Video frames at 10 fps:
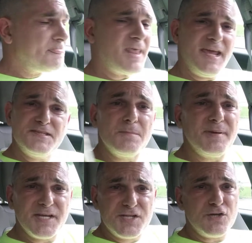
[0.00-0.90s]
He's a
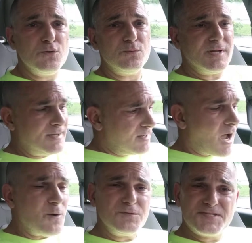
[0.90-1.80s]
big dude.
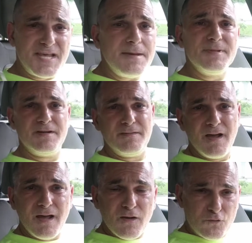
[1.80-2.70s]
I was timid,
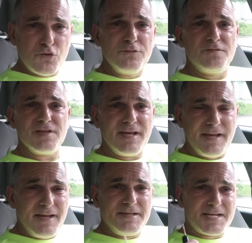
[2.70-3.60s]
truthfully.
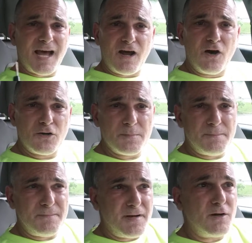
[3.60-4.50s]
He's got 100,
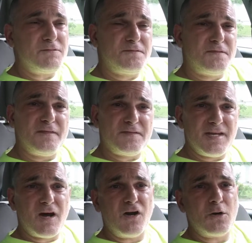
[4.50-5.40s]
you know,
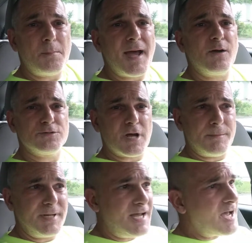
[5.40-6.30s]
50, 100 pounds
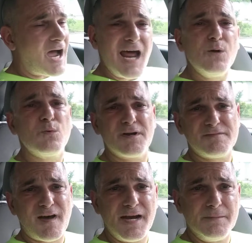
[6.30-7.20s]
on me. I didn't want to
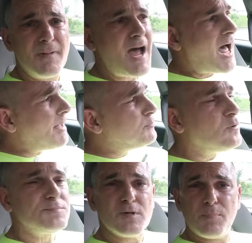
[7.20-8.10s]
fight him. I
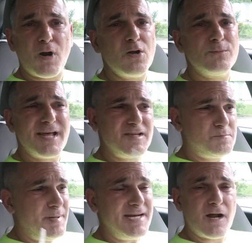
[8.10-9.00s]
pull up to a party one day, he's
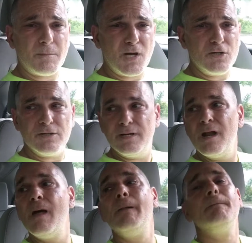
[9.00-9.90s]
beating on my hood.
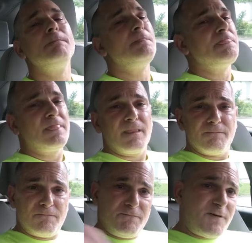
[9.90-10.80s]

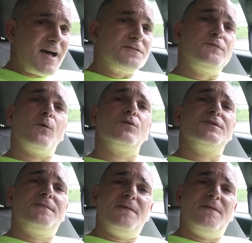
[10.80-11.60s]
Fast forward